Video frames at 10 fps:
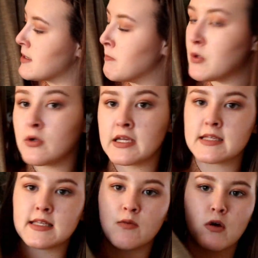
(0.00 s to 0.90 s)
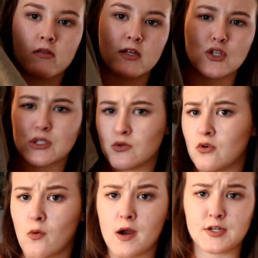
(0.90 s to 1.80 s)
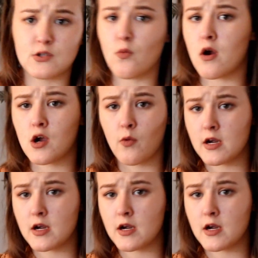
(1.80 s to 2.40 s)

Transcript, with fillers: some booties and wear that to school, wear it to work,